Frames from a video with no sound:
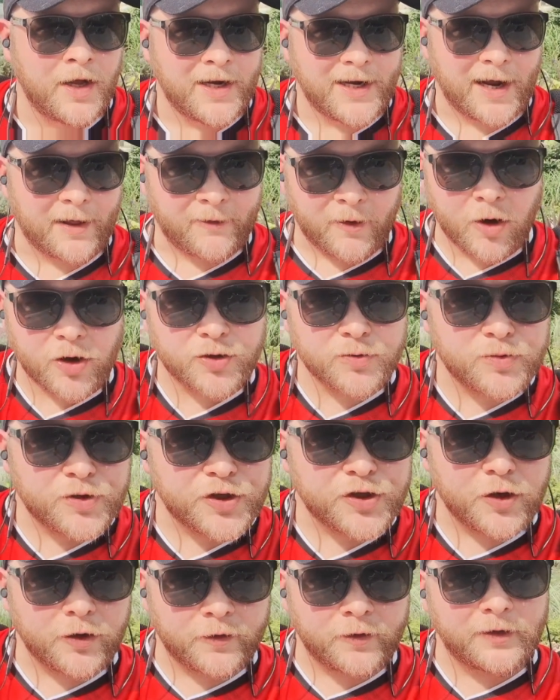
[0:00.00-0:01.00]
Now, there are some
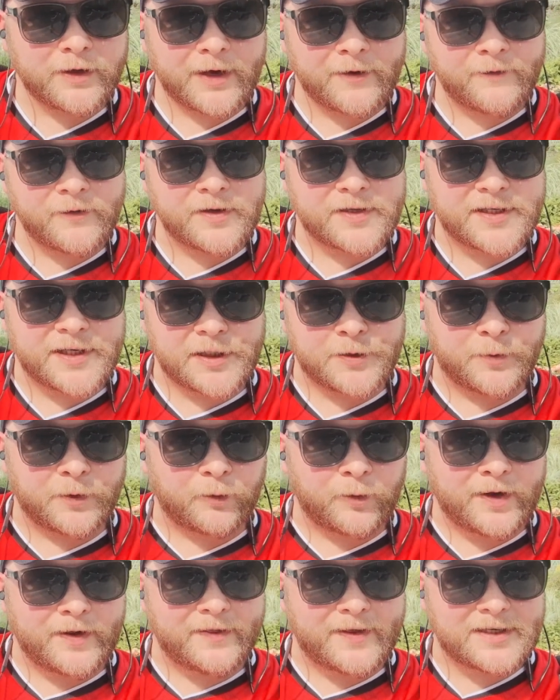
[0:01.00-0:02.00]
subtle differences
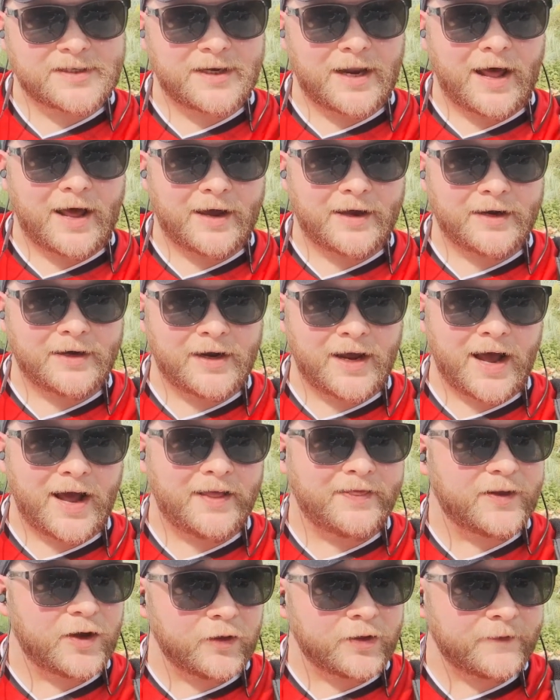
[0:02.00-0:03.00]
between this line
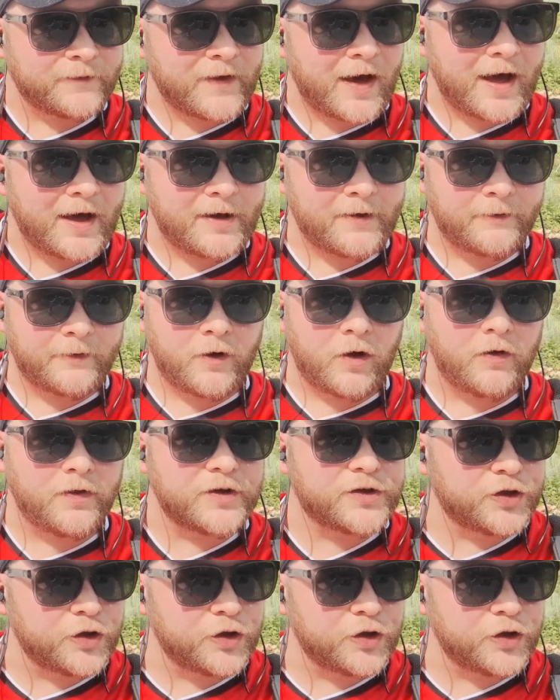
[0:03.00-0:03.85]
and the other 5 on the